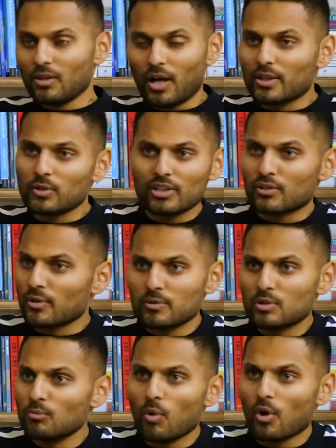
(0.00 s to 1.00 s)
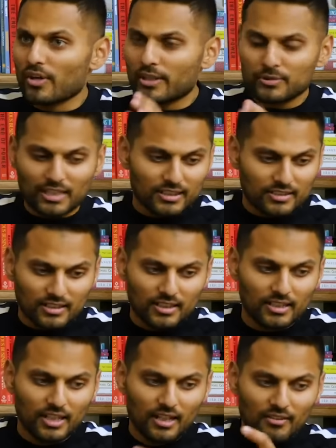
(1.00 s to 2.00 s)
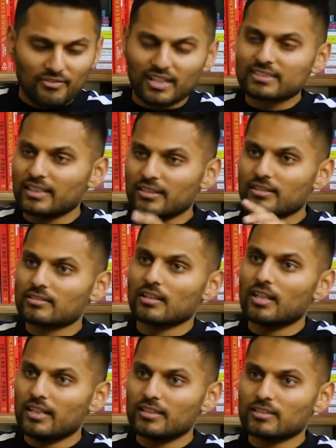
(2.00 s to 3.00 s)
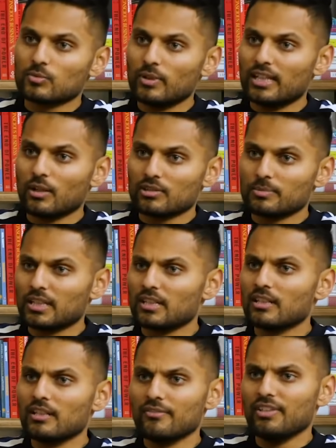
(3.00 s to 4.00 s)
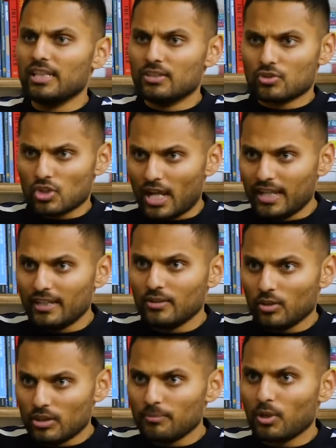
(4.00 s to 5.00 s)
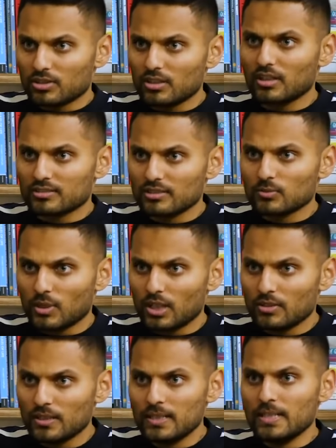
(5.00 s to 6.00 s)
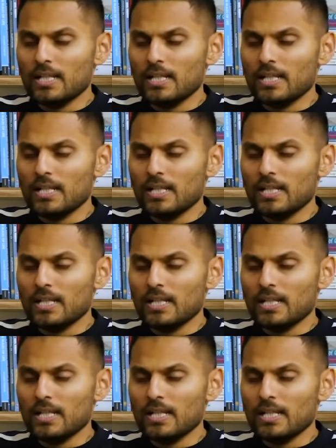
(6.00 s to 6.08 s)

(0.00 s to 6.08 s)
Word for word: No, I couldn't agree with you more. And it was actually fascinating. Just earlier this week, I was speaking to Naveen Jain on the podcast as well.